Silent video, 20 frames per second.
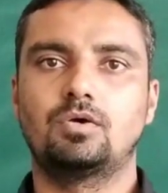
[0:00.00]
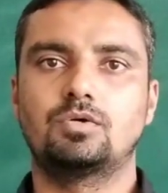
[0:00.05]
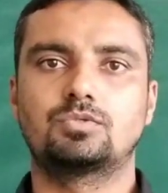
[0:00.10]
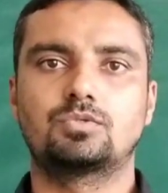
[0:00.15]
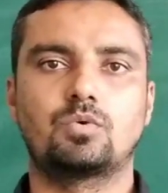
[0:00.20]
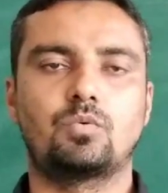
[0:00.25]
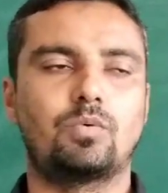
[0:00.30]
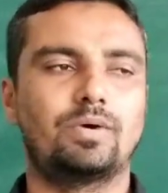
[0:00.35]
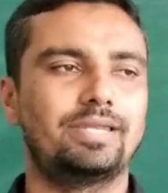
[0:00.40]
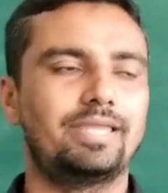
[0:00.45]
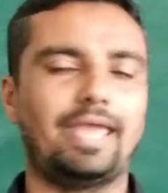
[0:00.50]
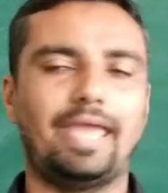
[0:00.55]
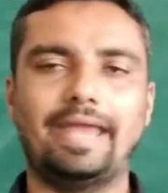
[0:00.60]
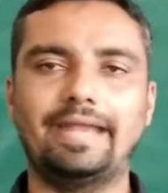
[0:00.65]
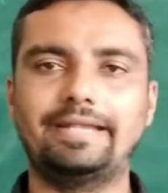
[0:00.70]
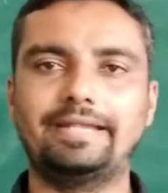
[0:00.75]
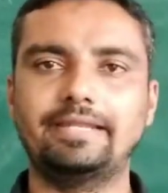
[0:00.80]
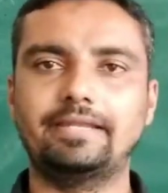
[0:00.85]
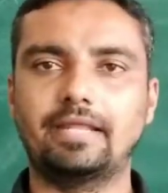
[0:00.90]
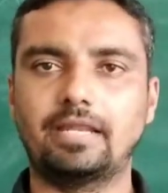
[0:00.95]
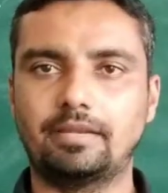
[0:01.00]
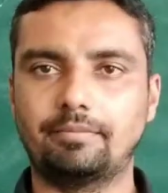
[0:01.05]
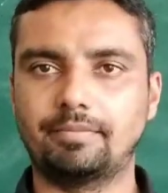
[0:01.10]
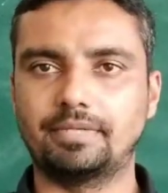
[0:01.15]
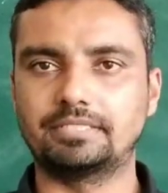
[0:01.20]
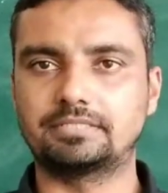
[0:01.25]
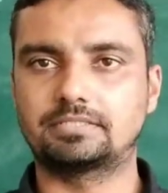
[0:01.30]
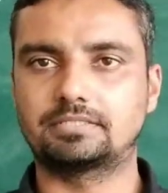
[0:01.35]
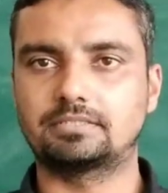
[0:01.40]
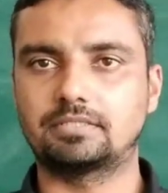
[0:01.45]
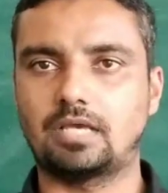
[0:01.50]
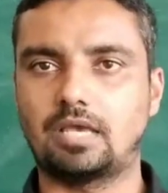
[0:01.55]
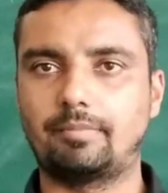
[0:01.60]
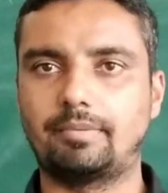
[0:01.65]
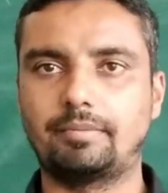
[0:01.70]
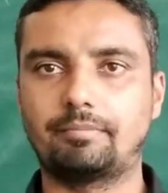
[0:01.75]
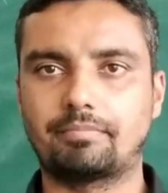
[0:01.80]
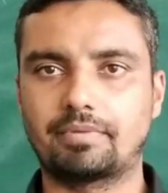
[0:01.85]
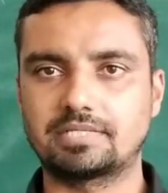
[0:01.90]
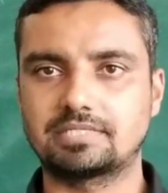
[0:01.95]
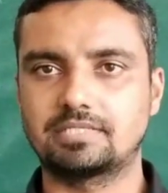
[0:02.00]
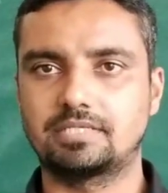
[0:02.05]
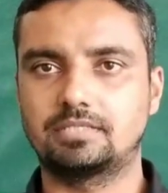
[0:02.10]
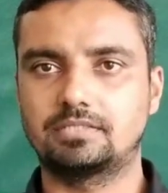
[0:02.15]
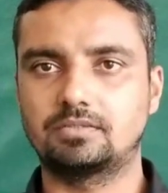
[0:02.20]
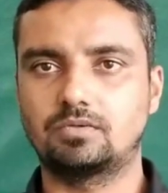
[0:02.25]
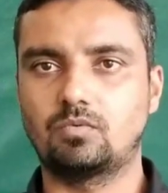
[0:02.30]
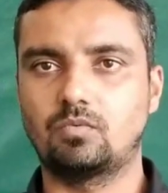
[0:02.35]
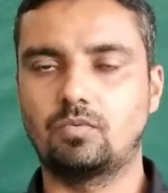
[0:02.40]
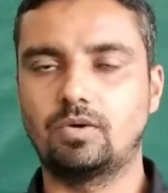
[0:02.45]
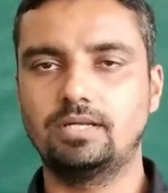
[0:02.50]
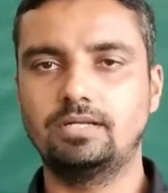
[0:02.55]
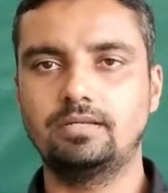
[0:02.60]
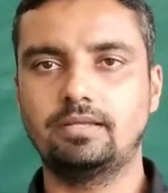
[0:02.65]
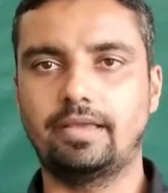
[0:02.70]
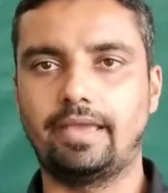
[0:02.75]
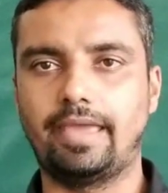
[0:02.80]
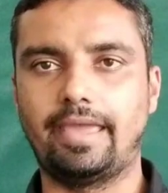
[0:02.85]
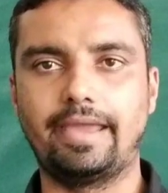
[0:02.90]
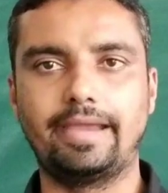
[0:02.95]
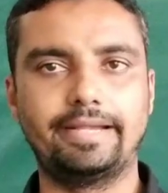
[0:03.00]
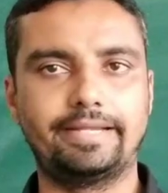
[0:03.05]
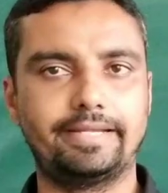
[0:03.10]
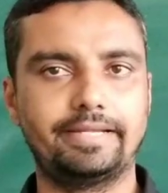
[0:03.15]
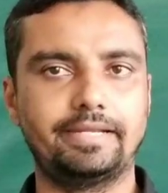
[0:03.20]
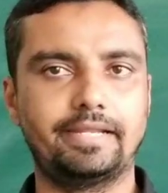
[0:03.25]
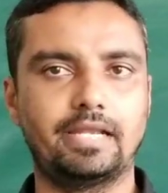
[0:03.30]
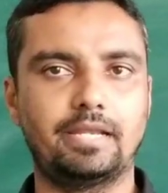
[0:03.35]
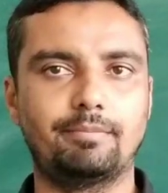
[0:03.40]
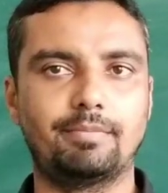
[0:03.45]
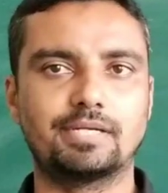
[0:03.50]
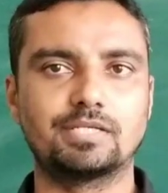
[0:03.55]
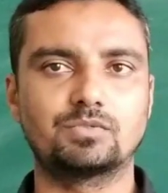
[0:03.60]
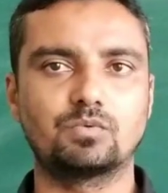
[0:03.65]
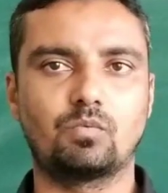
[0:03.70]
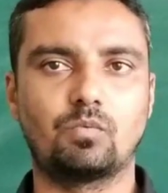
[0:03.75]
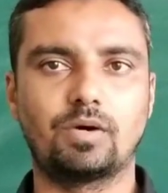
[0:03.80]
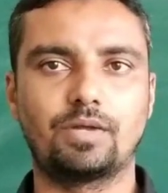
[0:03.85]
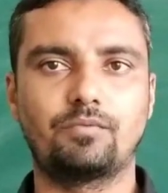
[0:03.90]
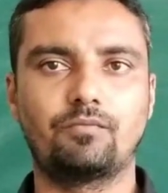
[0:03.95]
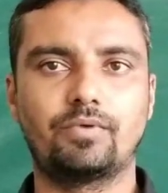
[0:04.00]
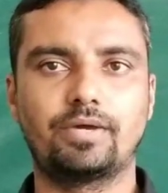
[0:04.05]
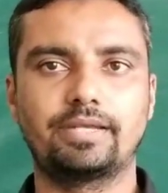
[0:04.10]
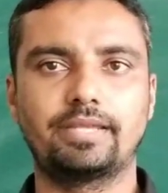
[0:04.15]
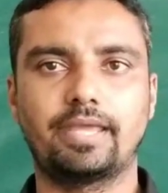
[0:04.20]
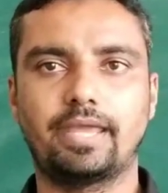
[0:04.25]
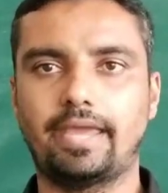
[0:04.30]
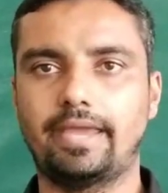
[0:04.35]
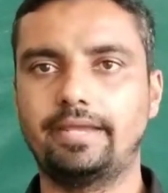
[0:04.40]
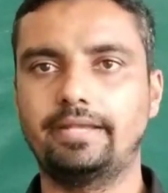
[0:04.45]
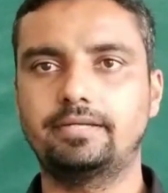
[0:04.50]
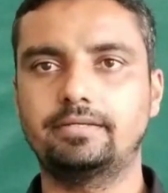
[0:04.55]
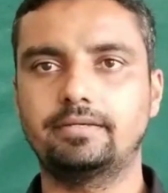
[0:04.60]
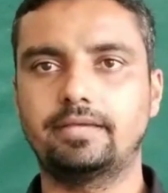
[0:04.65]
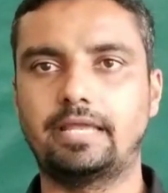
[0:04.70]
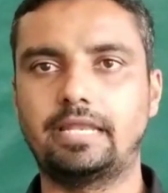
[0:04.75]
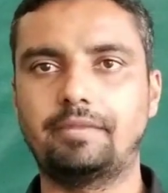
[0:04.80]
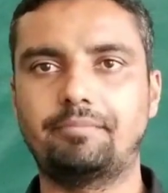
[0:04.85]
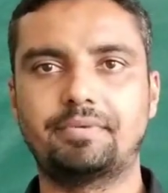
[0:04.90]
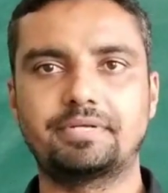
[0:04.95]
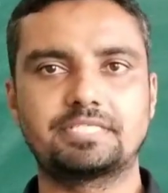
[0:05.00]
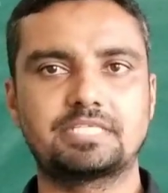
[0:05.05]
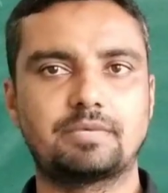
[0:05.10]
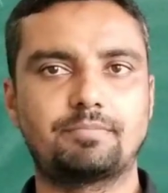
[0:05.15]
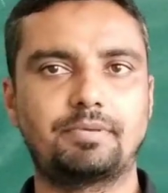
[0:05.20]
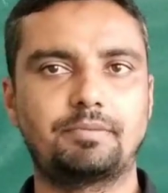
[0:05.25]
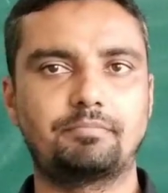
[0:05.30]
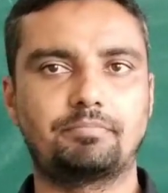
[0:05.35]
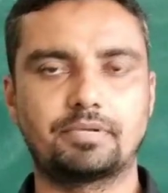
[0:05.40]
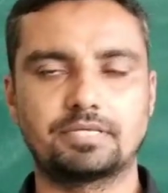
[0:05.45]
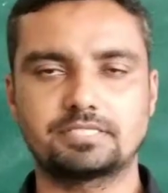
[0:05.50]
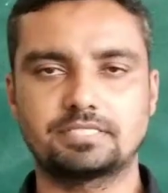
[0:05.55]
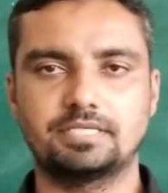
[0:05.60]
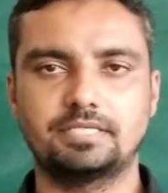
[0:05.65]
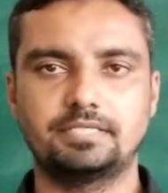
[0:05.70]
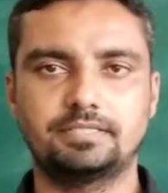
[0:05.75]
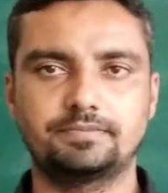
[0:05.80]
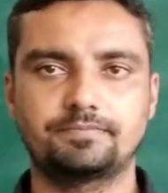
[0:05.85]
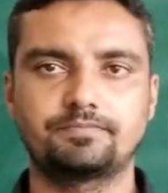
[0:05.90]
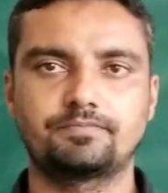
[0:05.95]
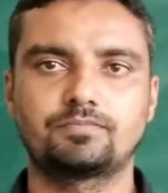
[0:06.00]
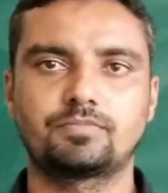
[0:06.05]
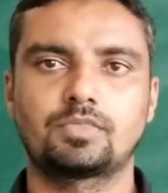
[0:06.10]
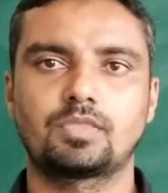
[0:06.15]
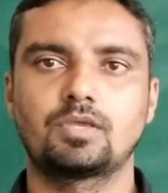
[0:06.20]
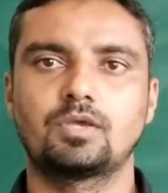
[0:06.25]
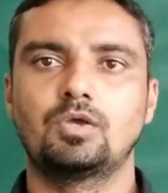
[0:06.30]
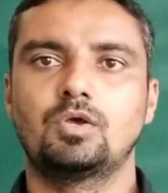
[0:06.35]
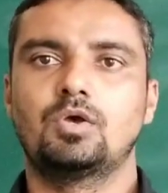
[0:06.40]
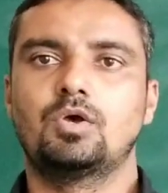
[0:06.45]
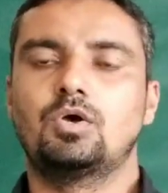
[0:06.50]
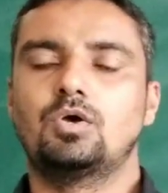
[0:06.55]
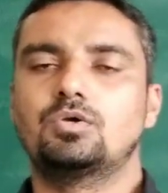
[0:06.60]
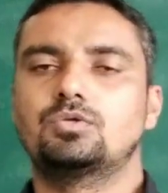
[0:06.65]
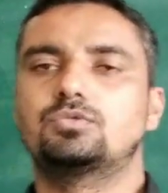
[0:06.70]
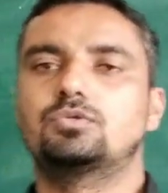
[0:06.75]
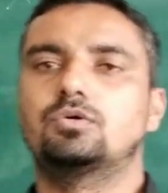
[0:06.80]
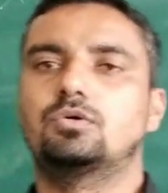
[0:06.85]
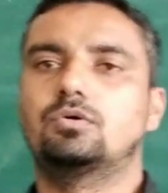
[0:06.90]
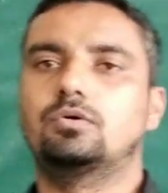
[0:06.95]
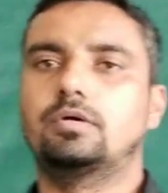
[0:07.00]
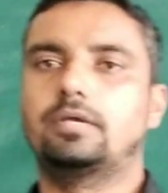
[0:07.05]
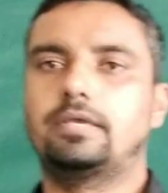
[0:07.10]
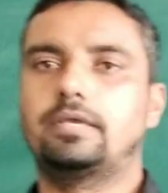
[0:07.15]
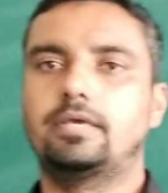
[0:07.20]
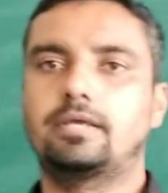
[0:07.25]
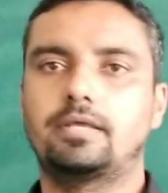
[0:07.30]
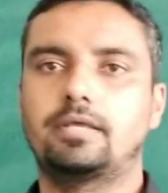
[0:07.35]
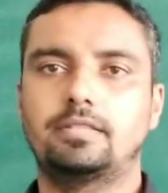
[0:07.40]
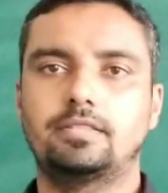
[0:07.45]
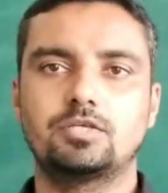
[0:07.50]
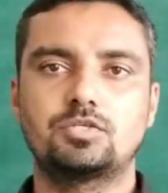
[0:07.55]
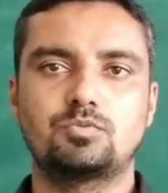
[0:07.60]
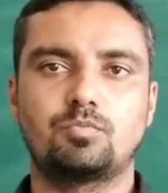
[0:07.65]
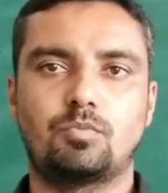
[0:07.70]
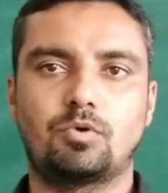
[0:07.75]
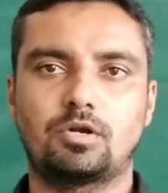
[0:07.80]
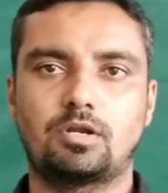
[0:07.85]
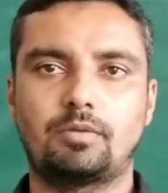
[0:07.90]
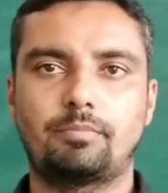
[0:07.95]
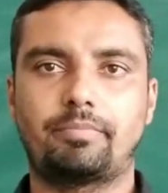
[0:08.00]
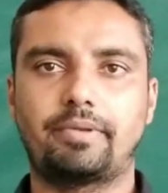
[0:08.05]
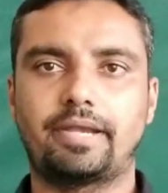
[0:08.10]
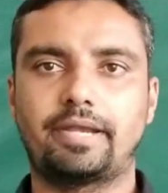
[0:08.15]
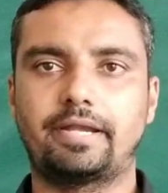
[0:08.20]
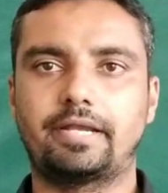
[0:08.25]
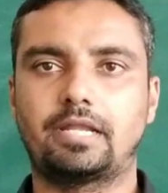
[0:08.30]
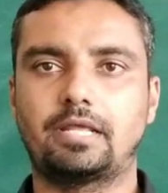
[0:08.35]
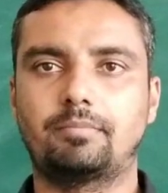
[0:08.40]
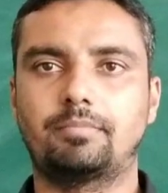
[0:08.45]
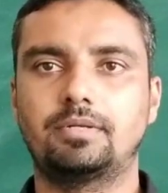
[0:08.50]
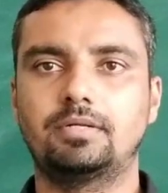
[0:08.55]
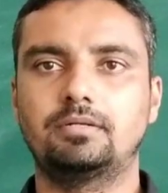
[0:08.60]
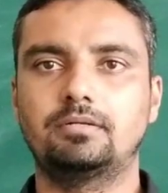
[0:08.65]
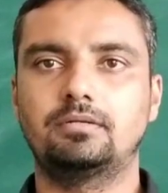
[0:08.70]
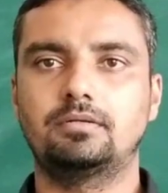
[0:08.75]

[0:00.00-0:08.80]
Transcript: 118 elements have been present. 118 elements, 118 elements have been present. So here in this modern periodic table,